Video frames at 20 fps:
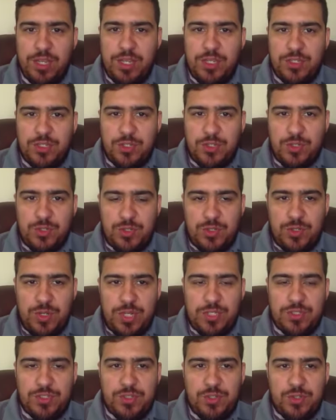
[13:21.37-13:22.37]
So, to
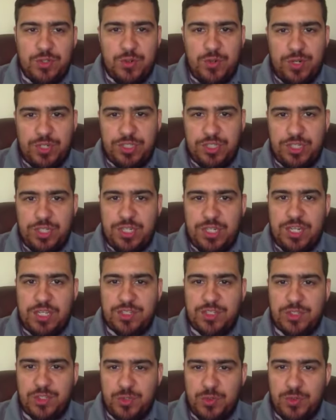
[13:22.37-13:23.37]
answer your question,
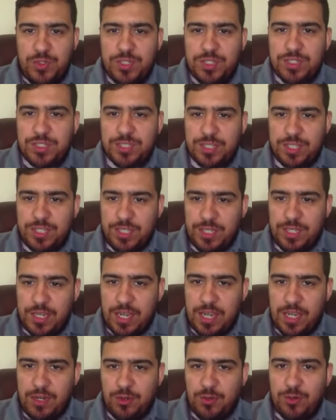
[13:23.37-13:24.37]
as soon as the
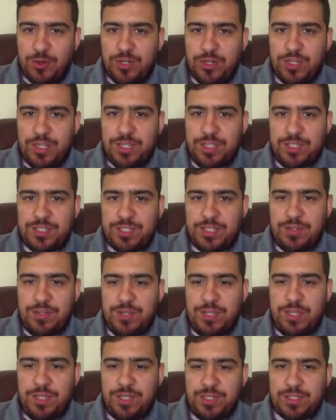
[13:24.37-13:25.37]
landlord
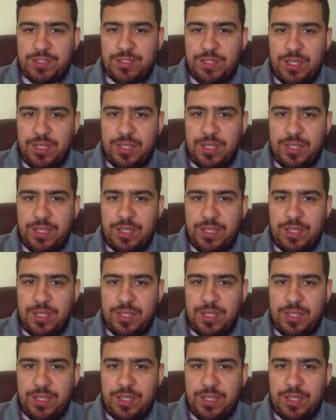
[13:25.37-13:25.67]
is